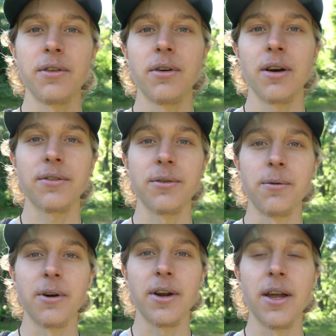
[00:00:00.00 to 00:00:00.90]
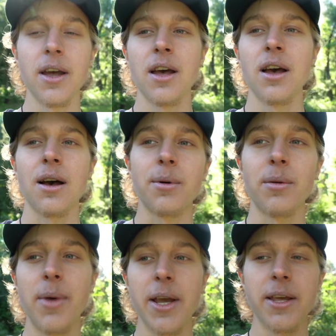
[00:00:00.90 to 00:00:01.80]
You don't have to worry about
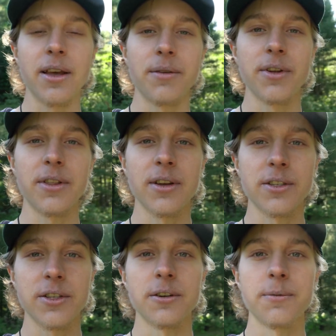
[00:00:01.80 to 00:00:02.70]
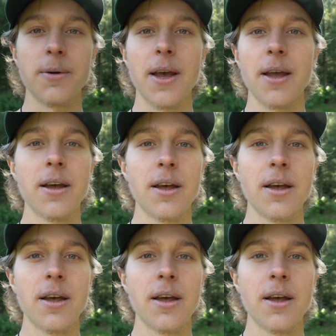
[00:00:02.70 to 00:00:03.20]
making everything a certain way,